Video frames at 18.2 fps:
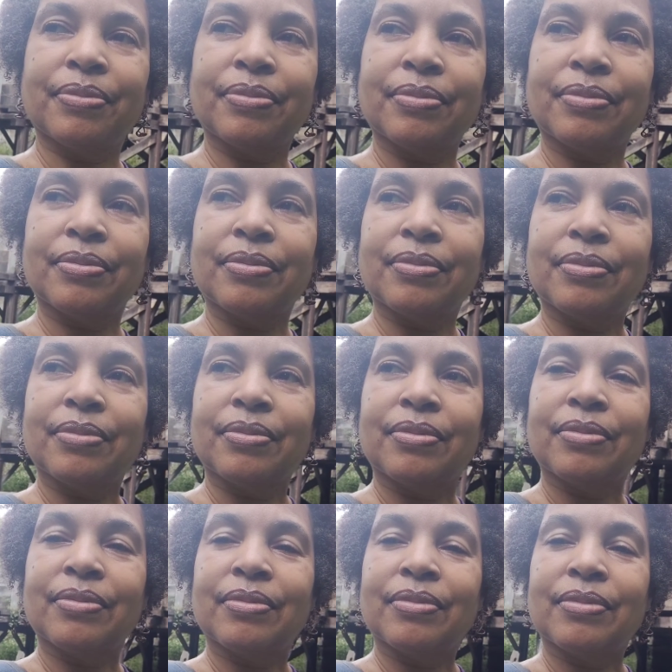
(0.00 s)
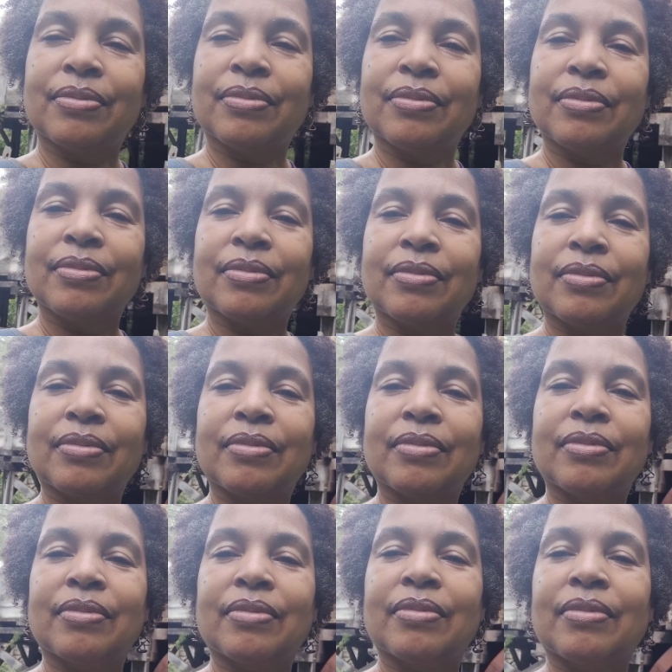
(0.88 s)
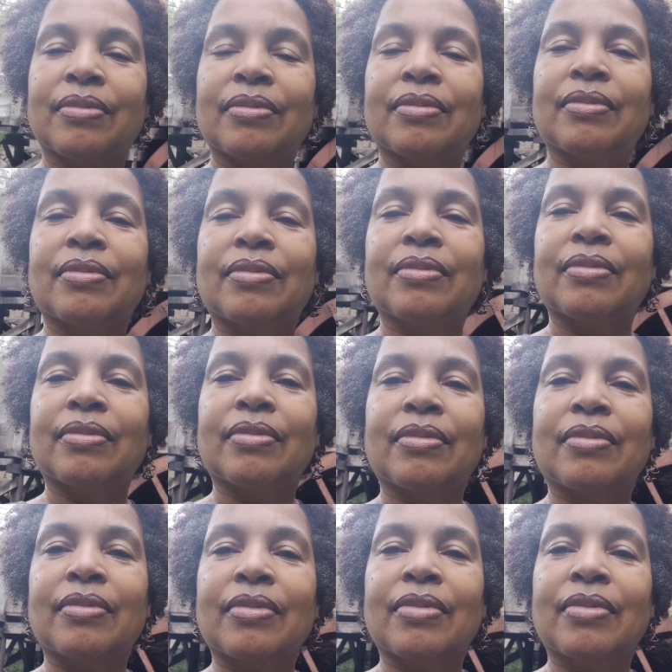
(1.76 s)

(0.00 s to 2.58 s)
(silence)